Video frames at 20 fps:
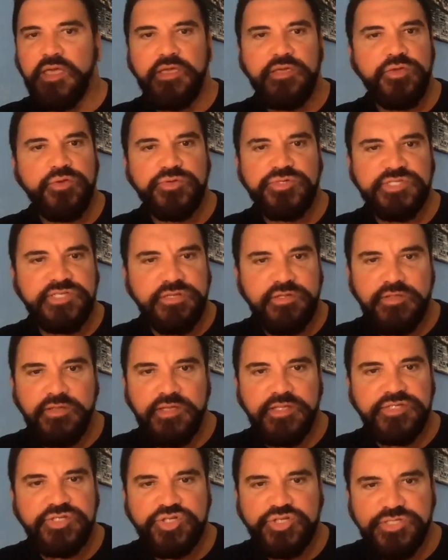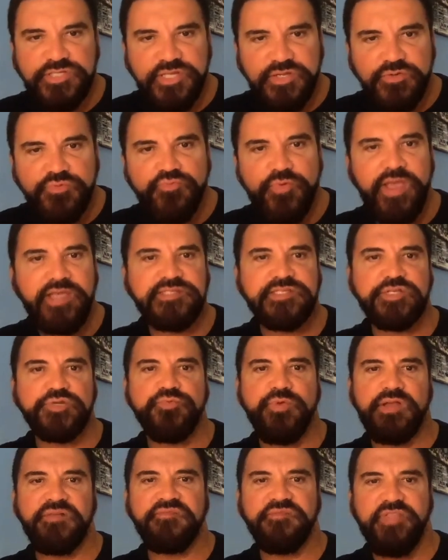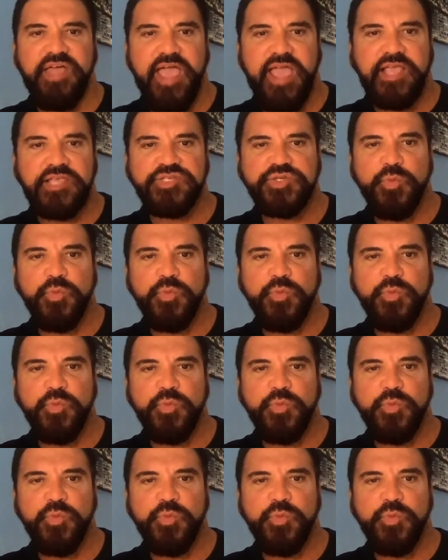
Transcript: it still raises red flags.